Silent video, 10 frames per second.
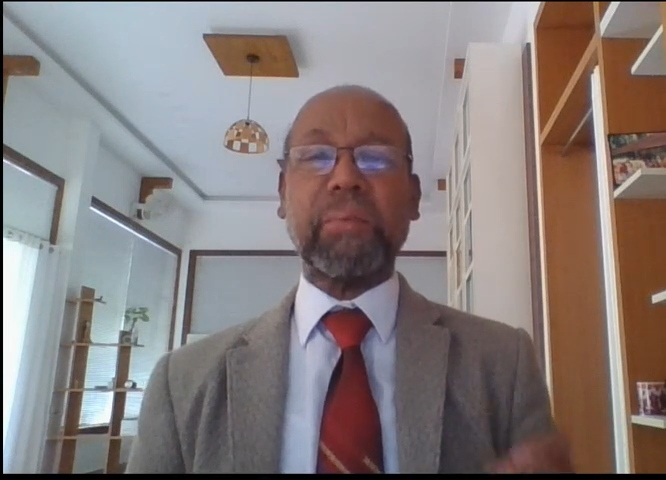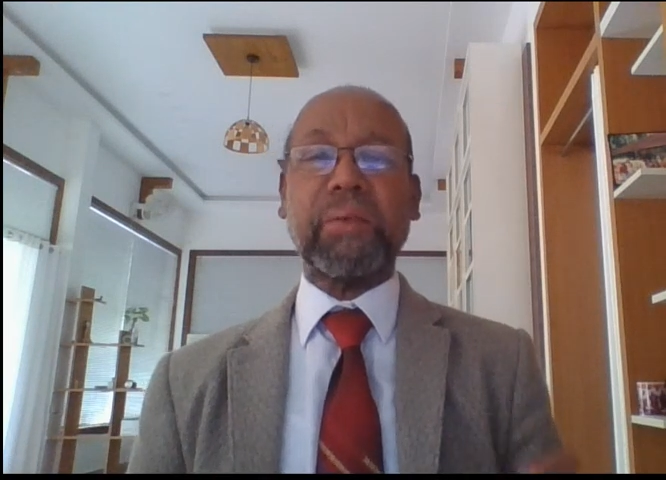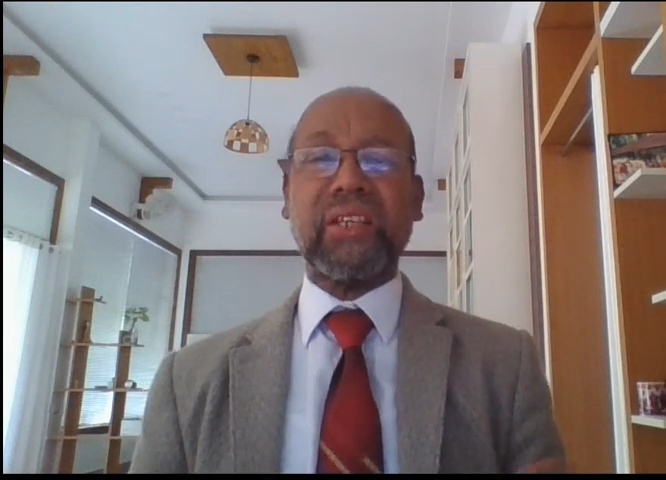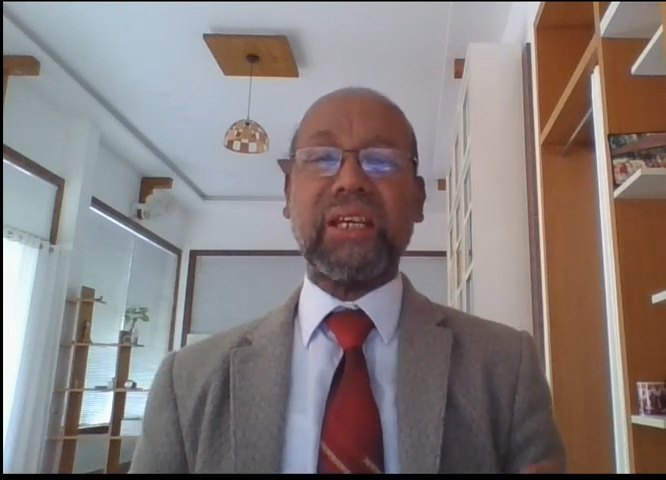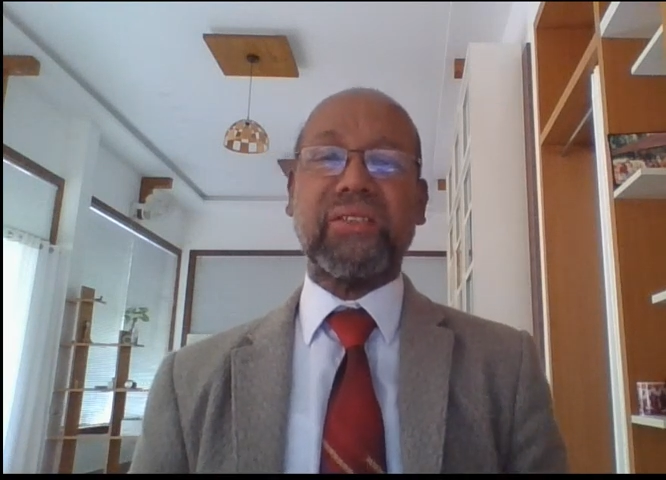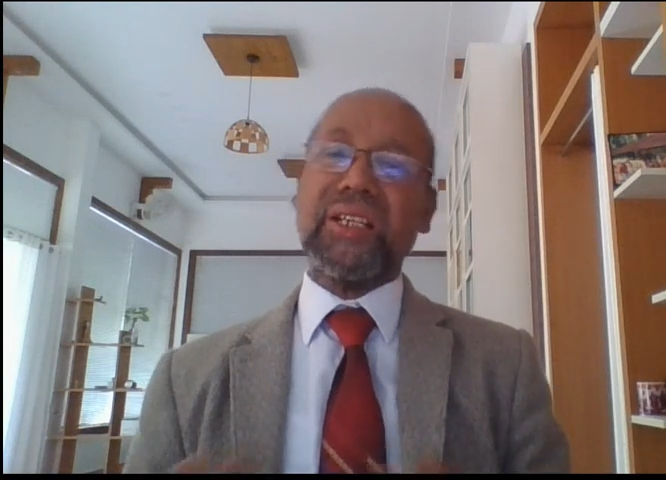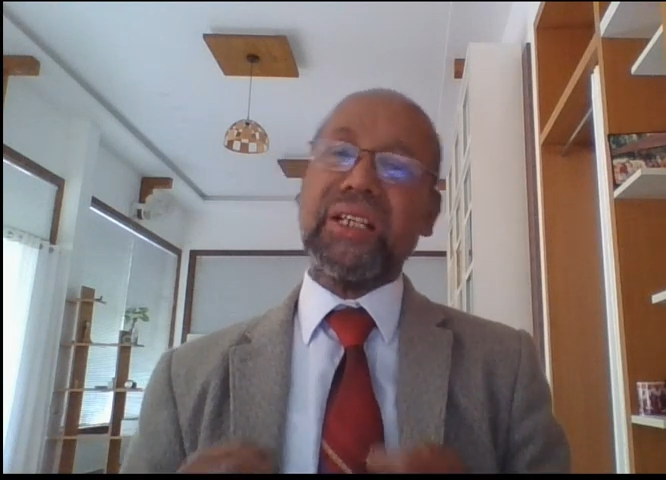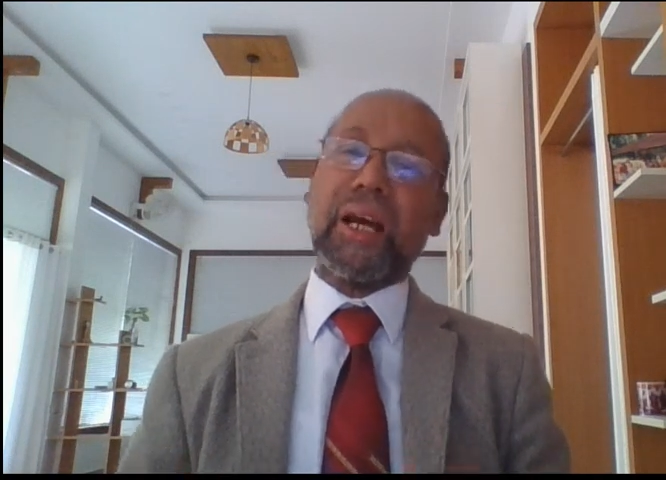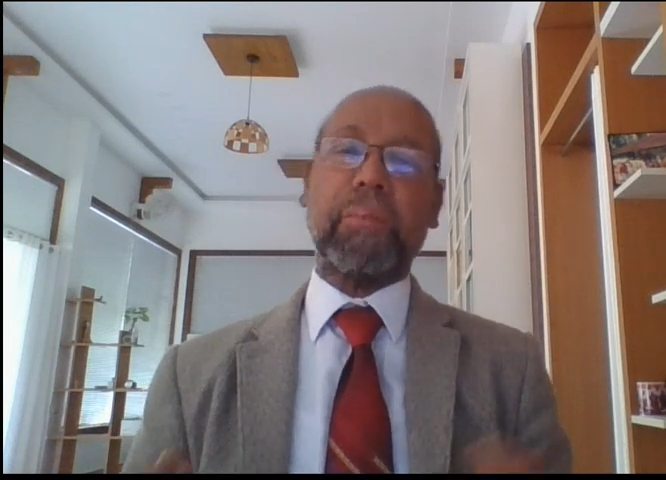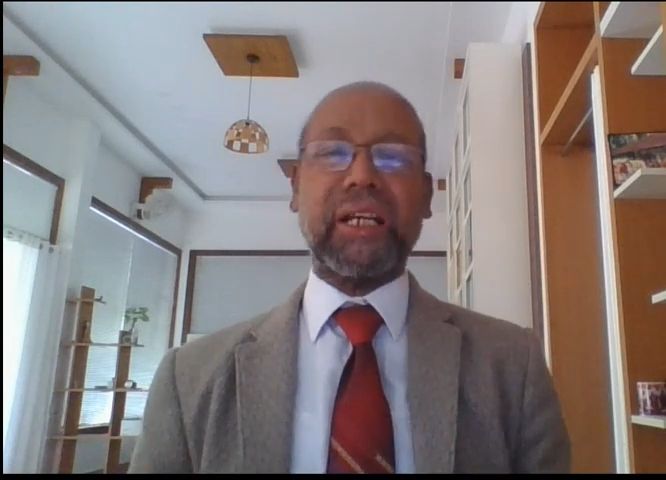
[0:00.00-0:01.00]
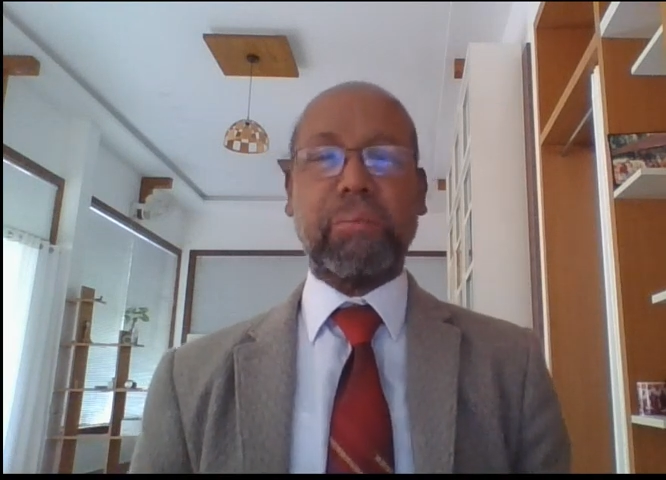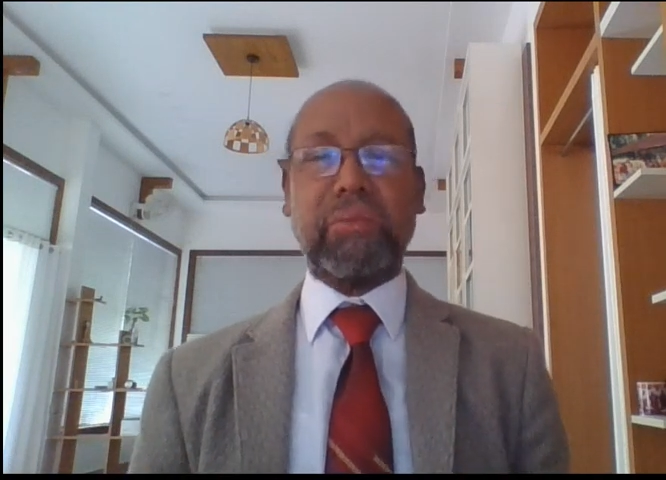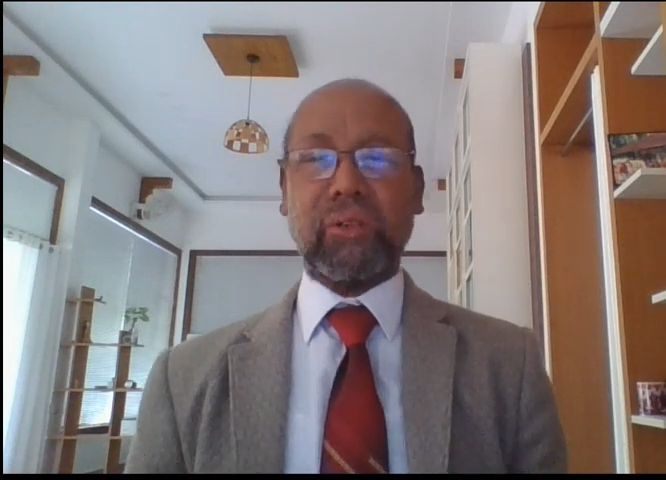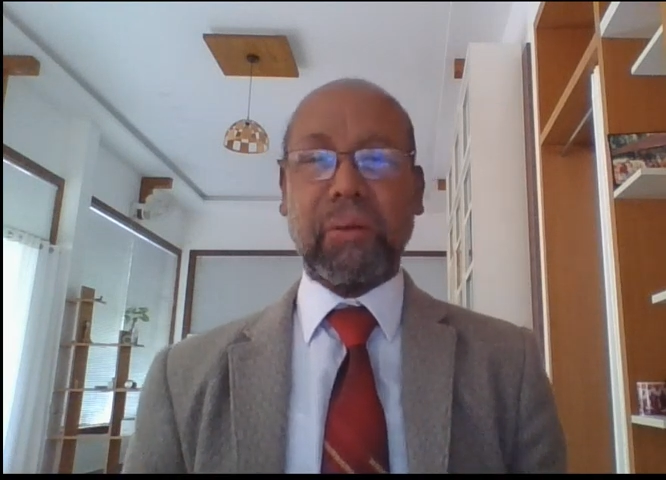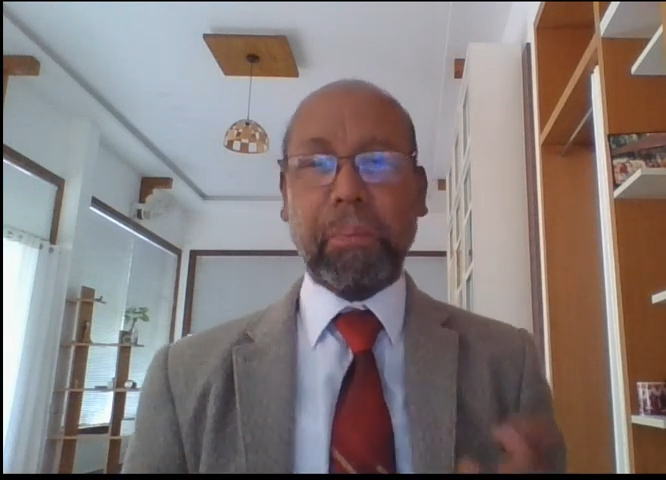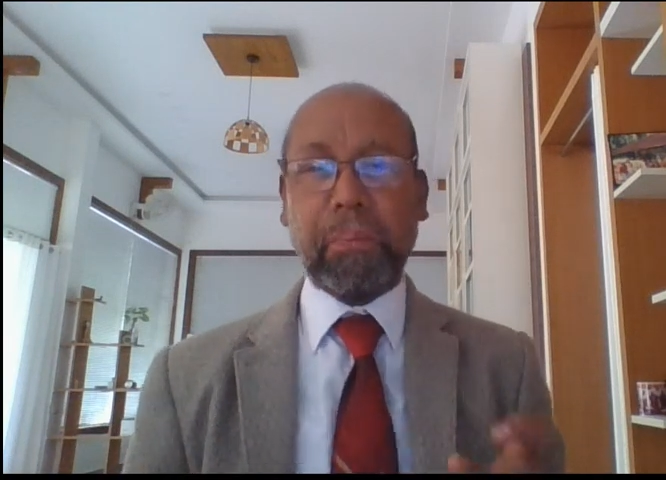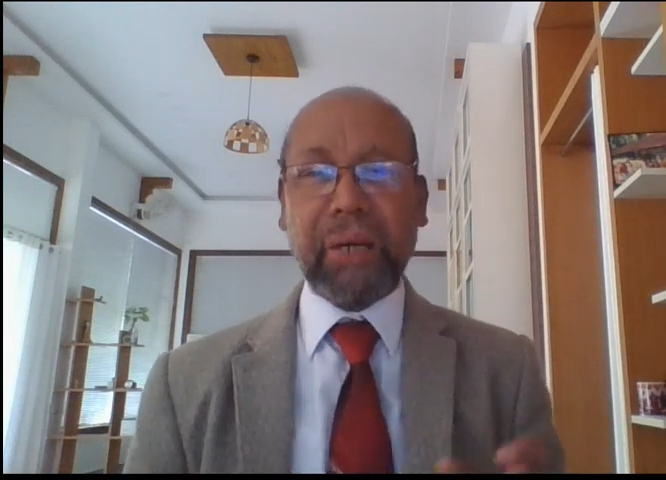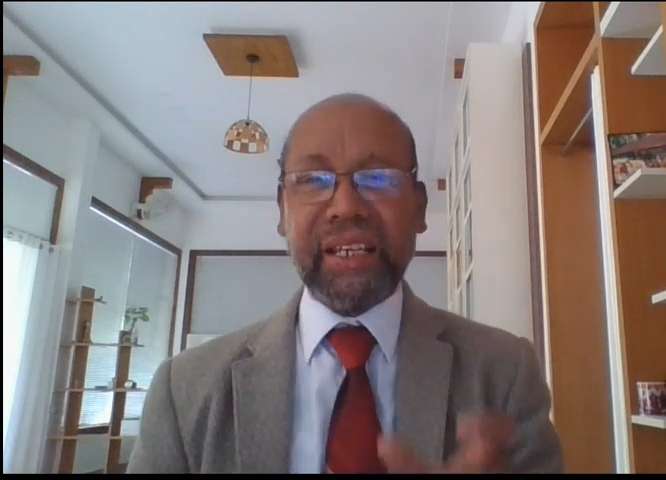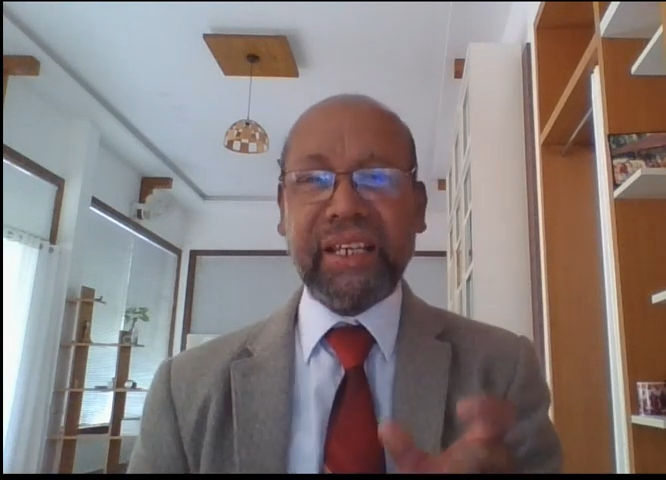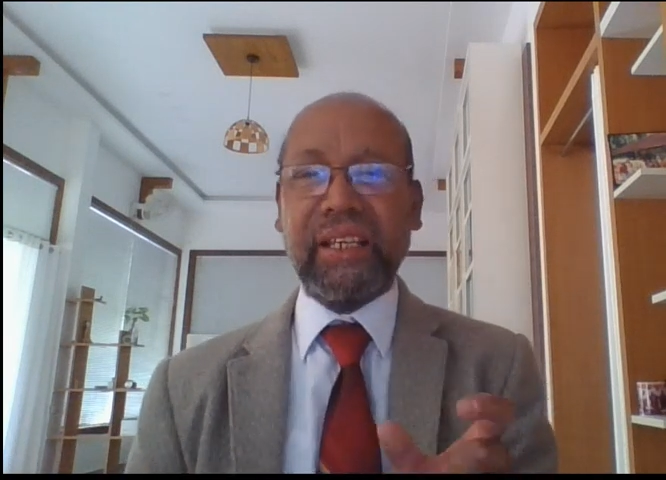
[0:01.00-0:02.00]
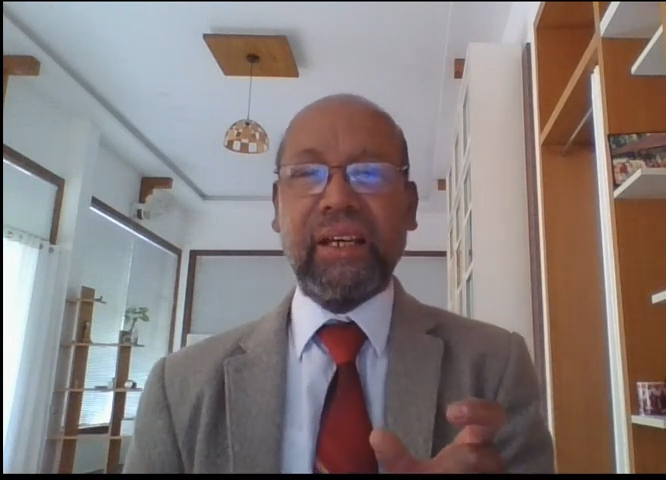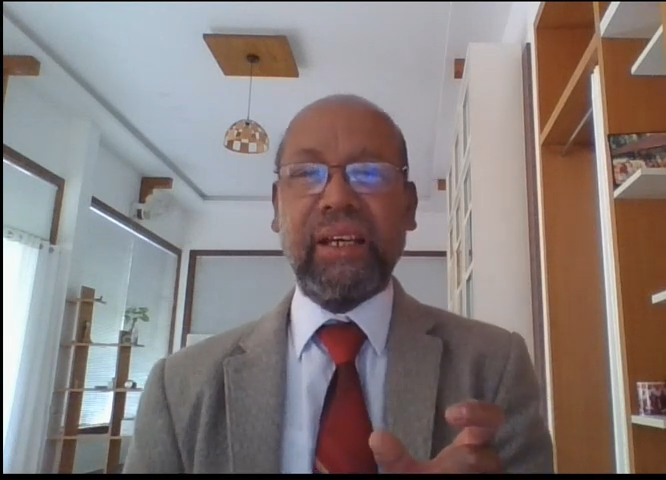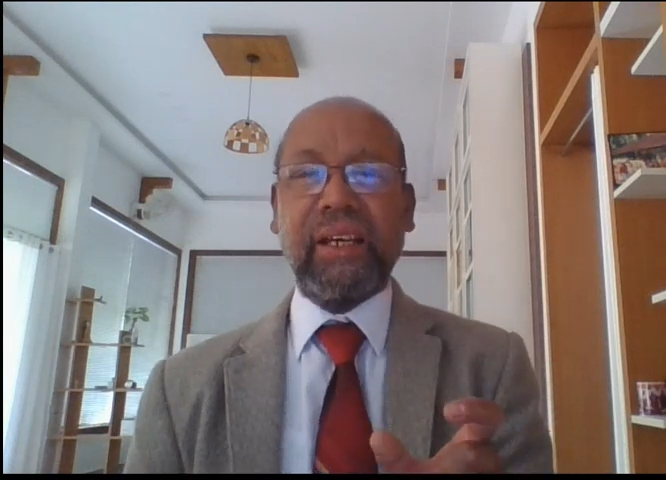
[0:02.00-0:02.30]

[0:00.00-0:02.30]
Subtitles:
people say Singapore. Bloody